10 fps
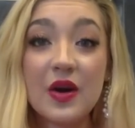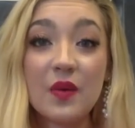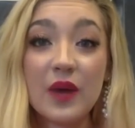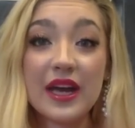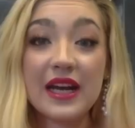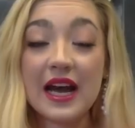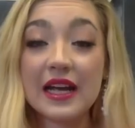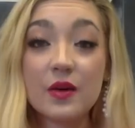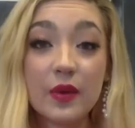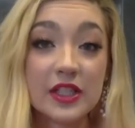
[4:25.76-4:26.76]
when I
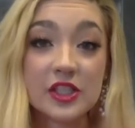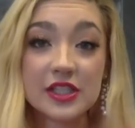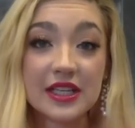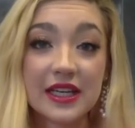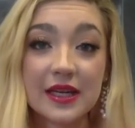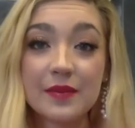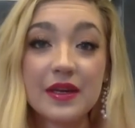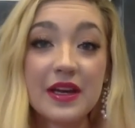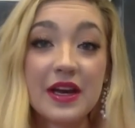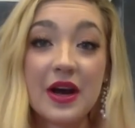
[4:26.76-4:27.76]
questioned him,
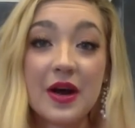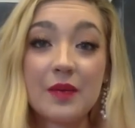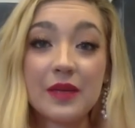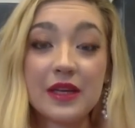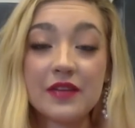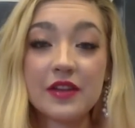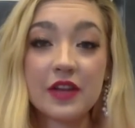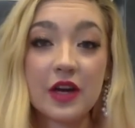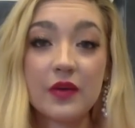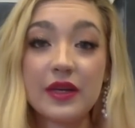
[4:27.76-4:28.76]
um, even
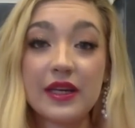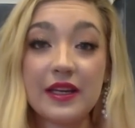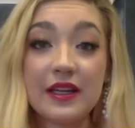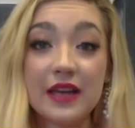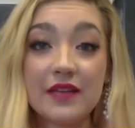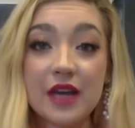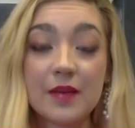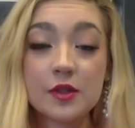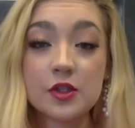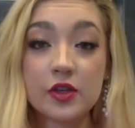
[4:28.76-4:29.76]
though he gave the
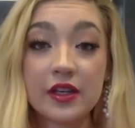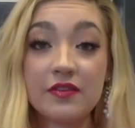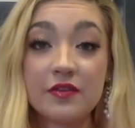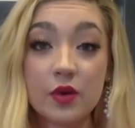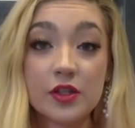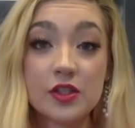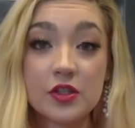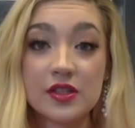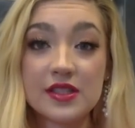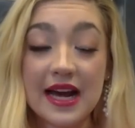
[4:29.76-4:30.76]
opportunity for
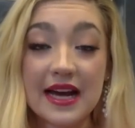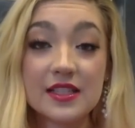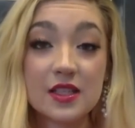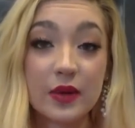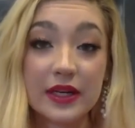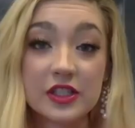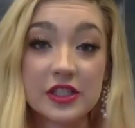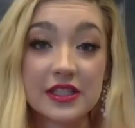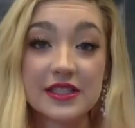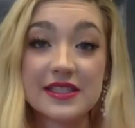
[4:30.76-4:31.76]
students to ask
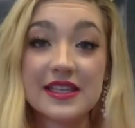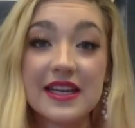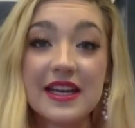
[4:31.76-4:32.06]
questions.